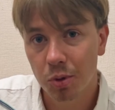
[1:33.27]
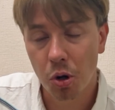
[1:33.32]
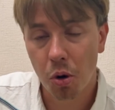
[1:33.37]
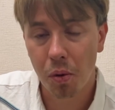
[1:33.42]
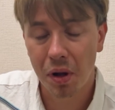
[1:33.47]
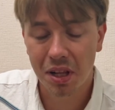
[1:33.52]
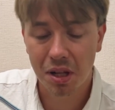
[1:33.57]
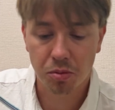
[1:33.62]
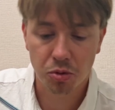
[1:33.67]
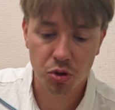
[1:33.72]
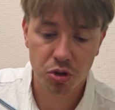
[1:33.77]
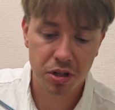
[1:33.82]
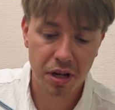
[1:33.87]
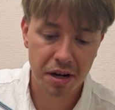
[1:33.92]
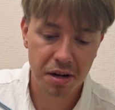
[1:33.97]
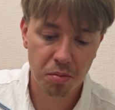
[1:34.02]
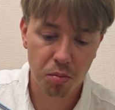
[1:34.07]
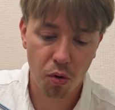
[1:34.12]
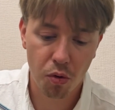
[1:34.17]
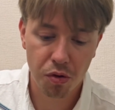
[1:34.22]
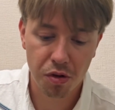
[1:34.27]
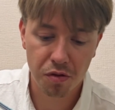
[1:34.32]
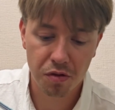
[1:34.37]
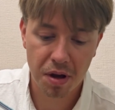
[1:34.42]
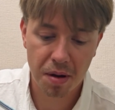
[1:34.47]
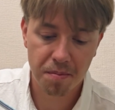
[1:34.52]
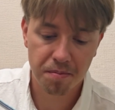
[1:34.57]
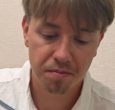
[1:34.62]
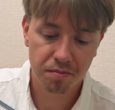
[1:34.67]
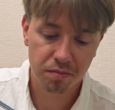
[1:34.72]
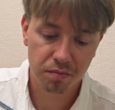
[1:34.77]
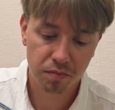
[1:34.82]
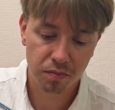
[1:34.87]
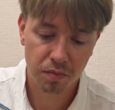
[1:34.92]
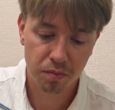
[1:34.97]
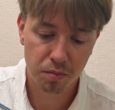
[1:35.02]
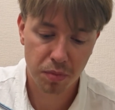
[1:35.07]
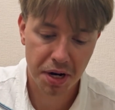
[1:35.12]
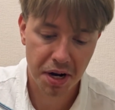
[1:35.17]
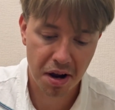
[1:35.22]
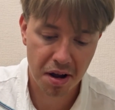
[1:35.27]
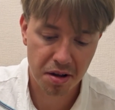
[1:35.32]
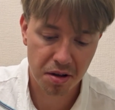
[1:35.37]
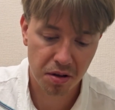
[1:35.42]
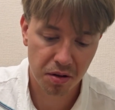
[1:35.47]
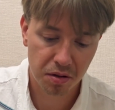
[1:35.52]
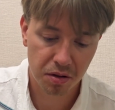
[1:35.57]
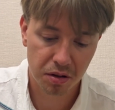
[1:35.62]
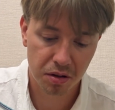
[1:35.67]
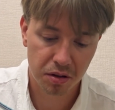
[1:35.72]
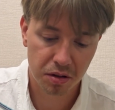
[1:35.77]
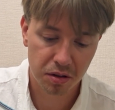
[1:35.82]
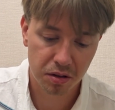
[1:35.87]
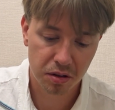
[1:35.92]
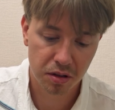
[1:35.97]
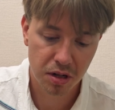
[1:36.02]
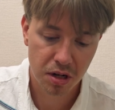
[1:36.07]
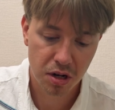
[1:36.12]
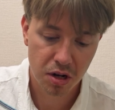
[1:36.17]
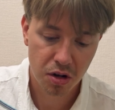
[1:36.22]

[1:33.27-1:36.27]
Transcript: You're welcome to study both of them, but I